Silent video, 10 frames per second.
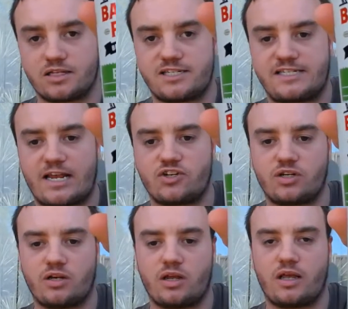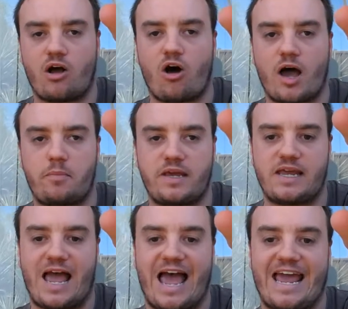Session
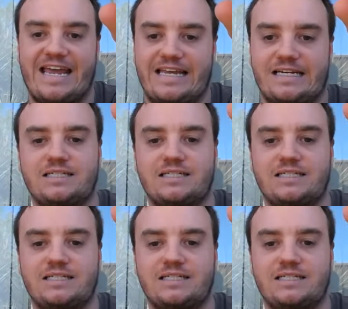IPA.